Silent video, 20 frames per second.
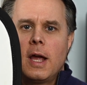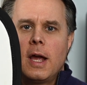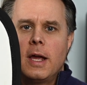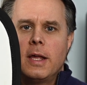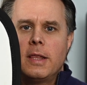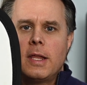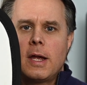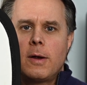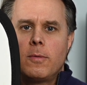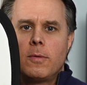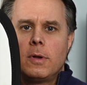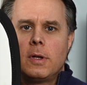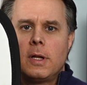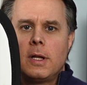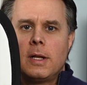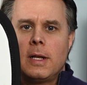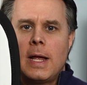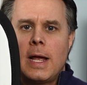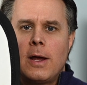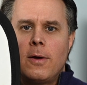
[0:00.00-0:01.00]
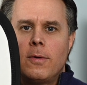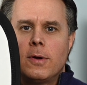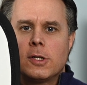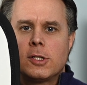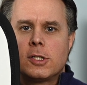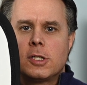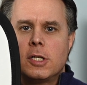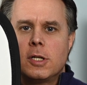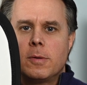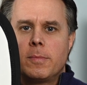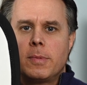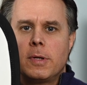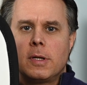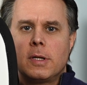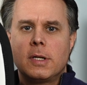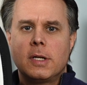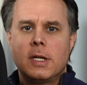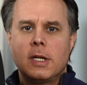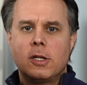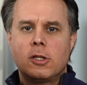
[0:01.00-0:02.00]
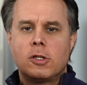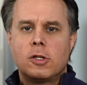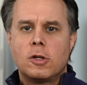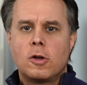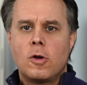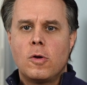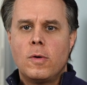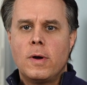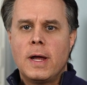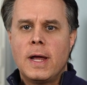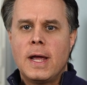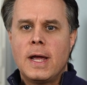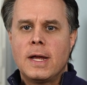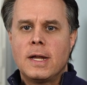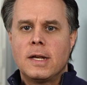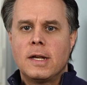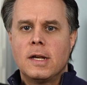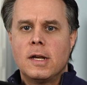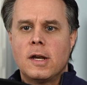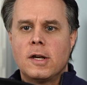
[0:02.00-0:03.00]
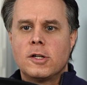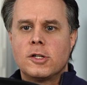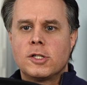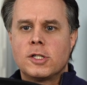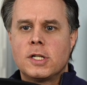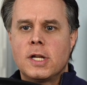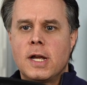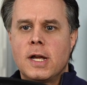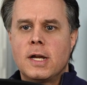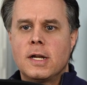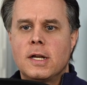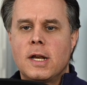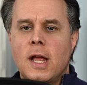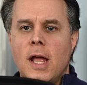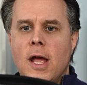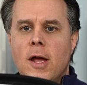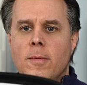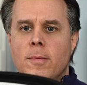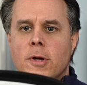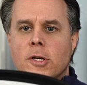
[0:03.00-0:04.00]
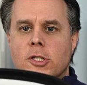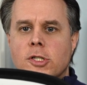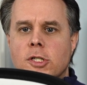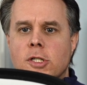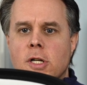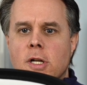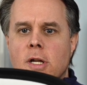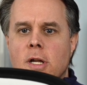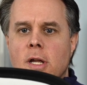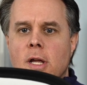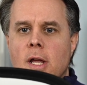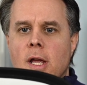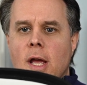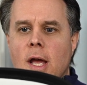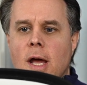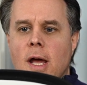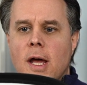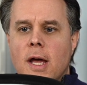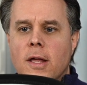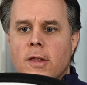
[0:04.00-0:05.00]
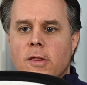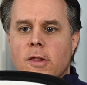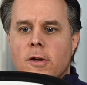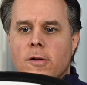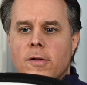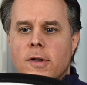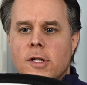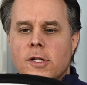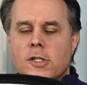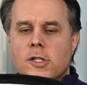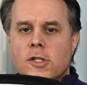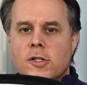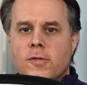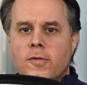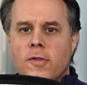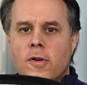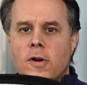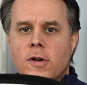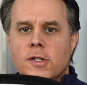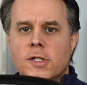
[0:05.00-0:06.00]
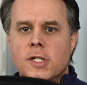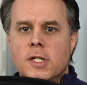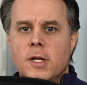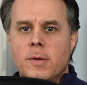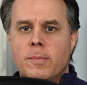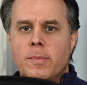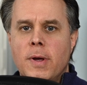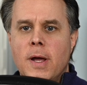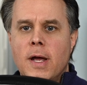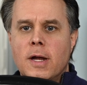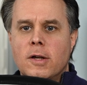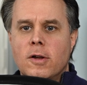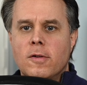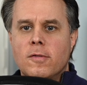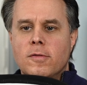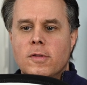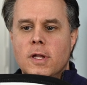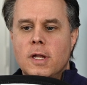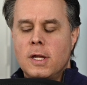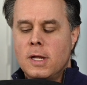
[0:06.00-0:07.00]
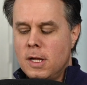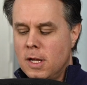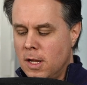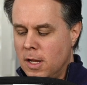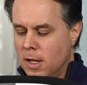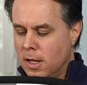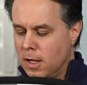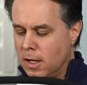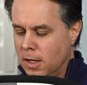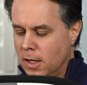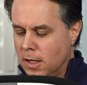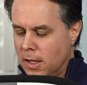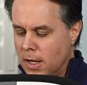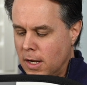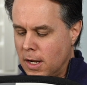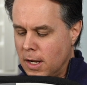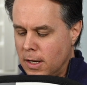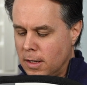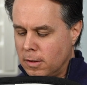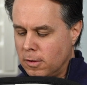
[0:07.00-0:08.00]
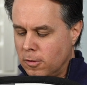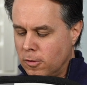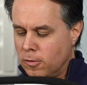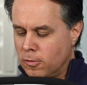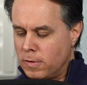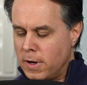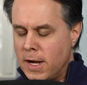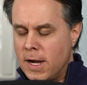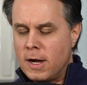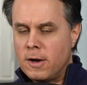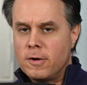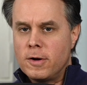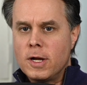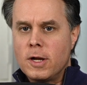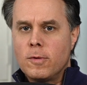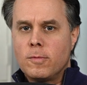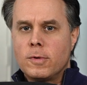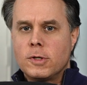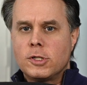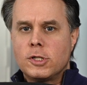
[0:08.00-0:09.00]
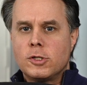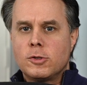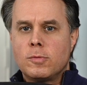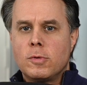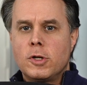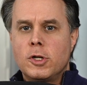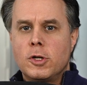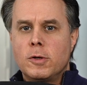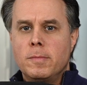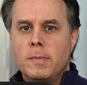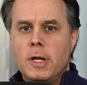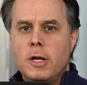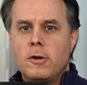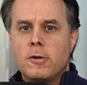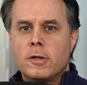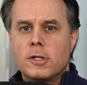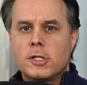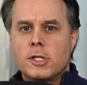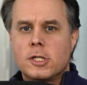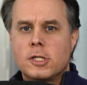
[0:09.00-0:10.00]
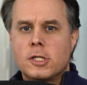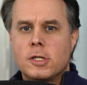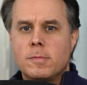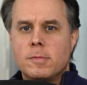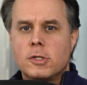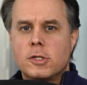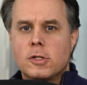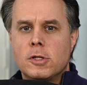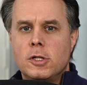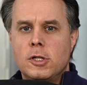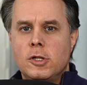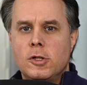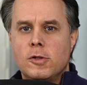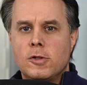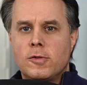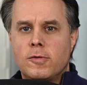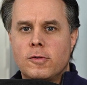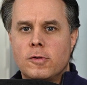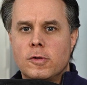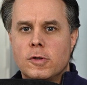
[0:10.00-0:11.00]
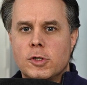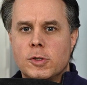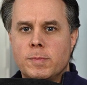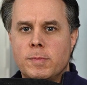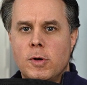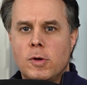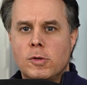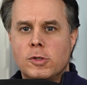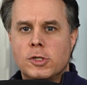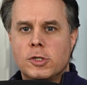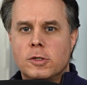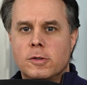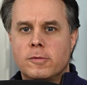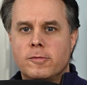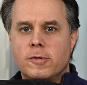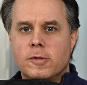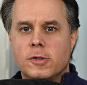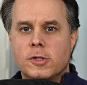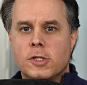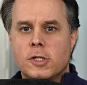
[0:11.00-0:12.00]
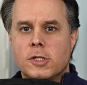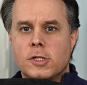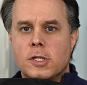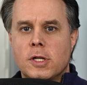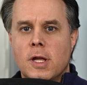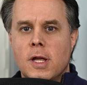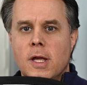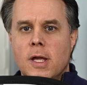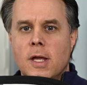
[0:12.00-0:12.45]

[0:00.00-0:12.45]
And that will allow us the ability to go ahead and understand how much there is as far as an impact of the gray area, which is what your metering system is going to use for exposure versus